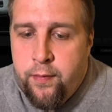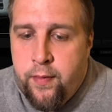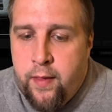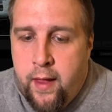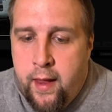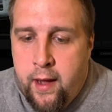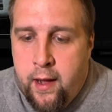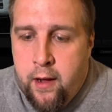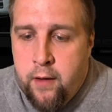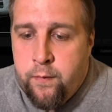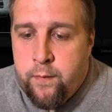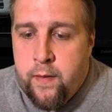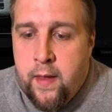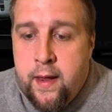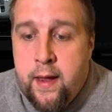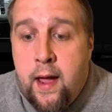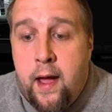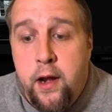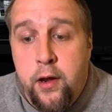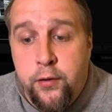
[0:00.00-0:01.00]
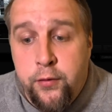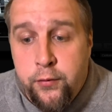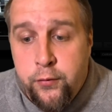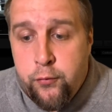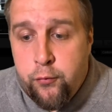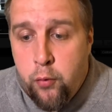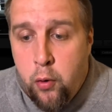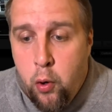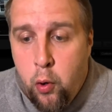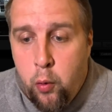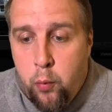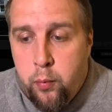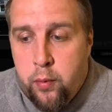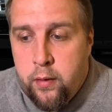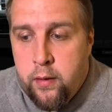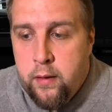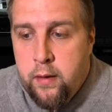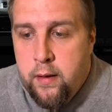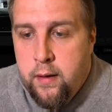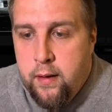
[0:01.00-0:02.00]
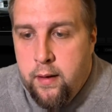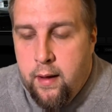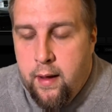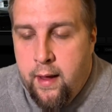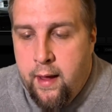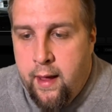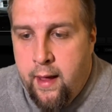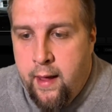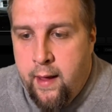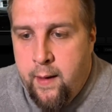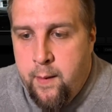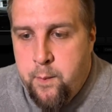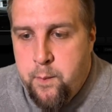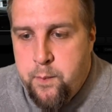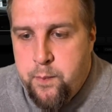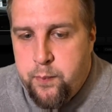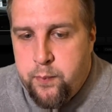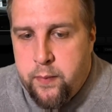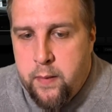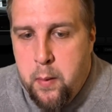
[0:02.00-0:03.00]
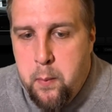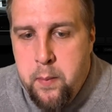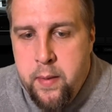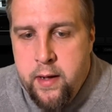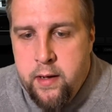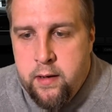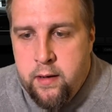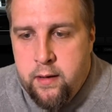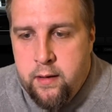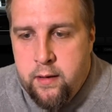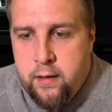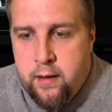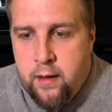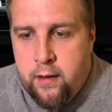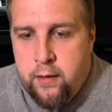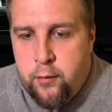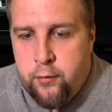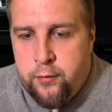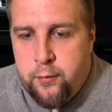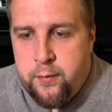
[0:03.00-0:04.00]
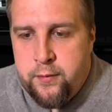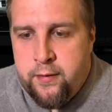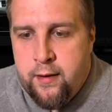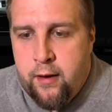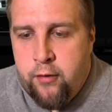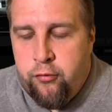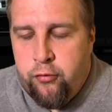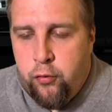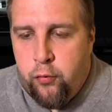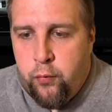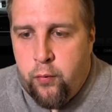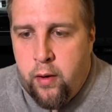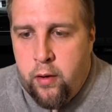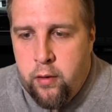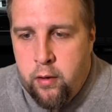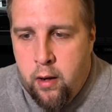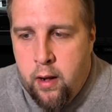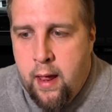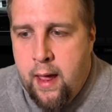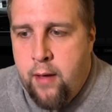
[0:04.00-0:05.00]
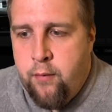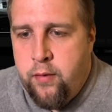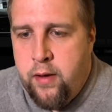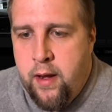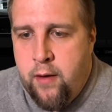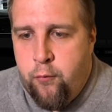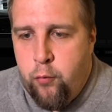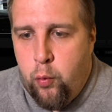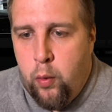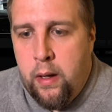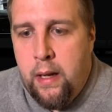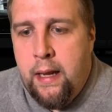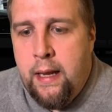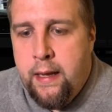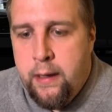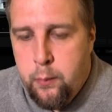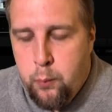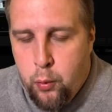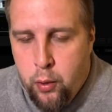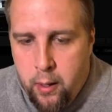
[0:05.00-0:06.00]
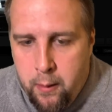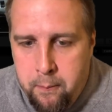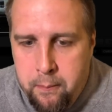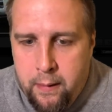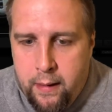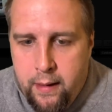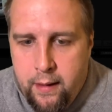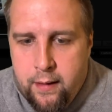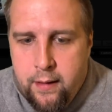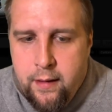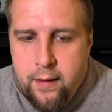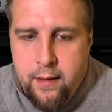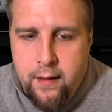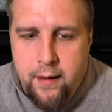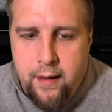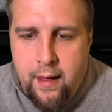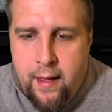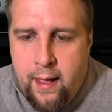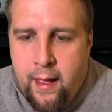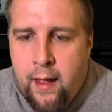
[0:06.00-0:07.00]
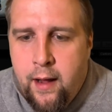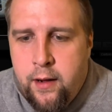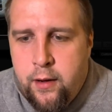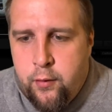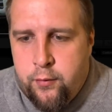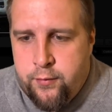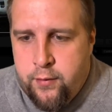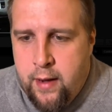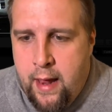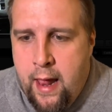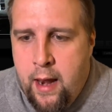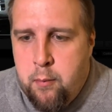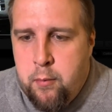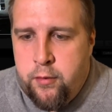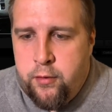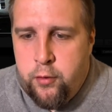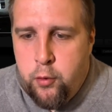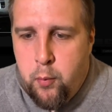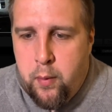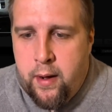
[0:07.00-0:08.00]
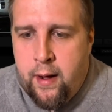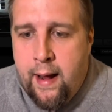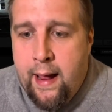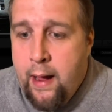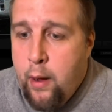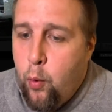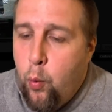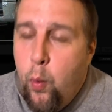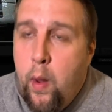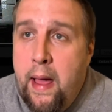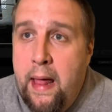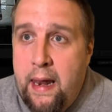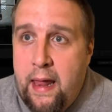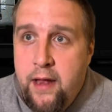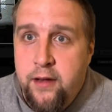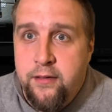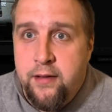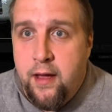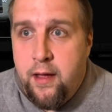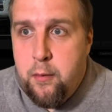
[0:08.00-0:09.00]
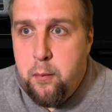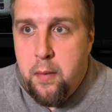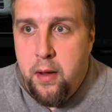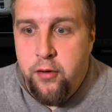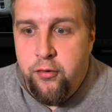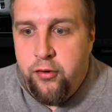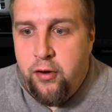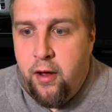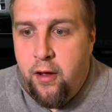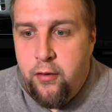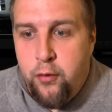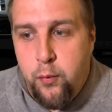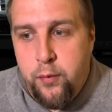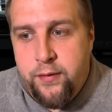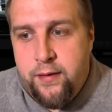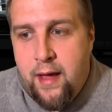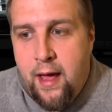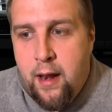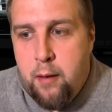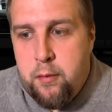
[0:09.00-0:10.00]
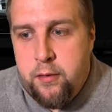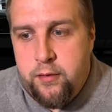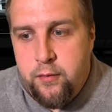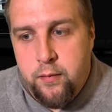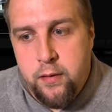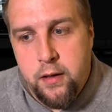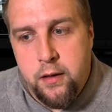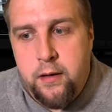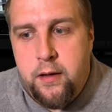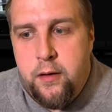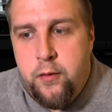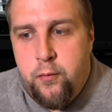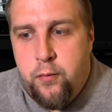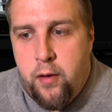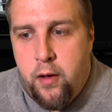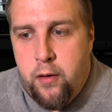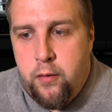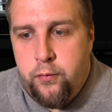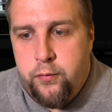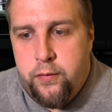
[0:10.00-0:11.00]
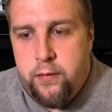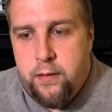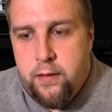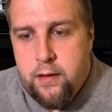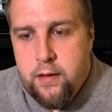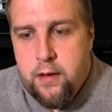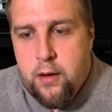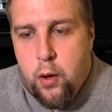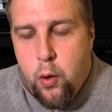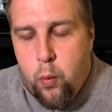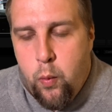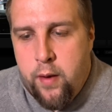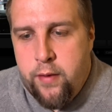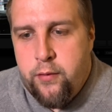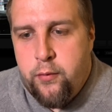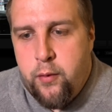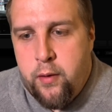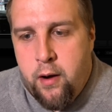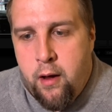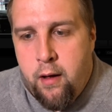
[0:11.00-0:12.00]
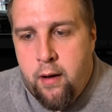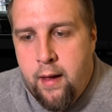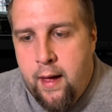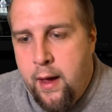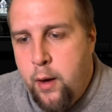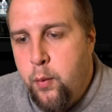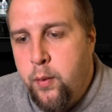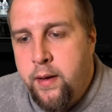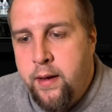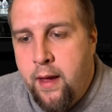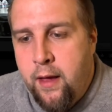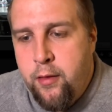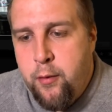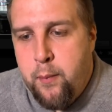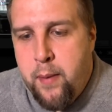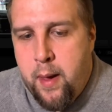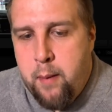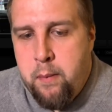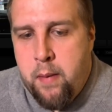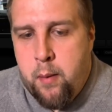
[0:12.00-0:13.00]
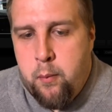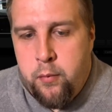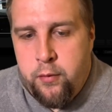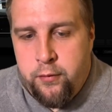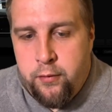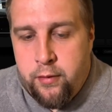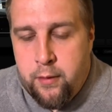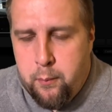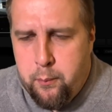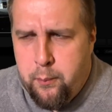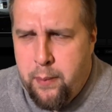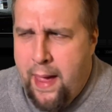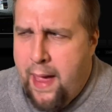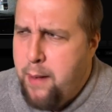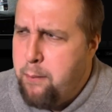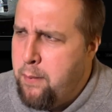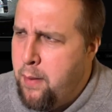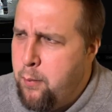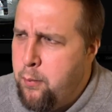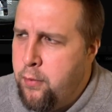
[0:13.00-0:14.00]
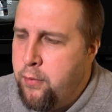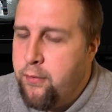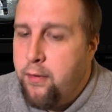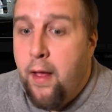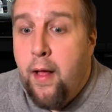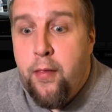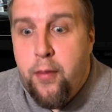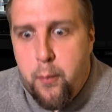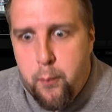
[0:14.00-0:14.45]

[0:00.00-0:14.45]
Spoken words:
they kind of strobe, meaning that there's a potential for it not having everyone lit properly. And there's an element, no matter how well I timed my shot, there was an element of luck involved, whether or not I would get the band members